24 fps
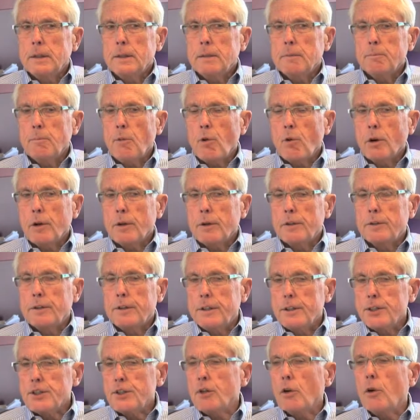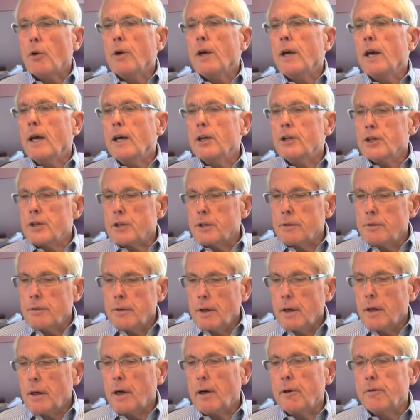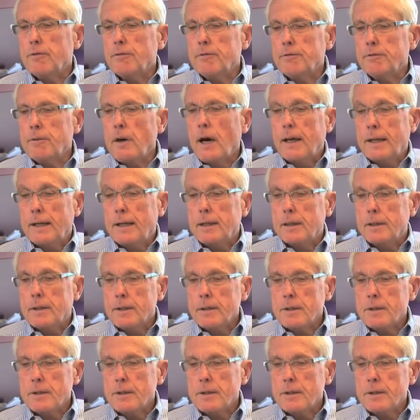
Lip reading: more dislocation of ideas.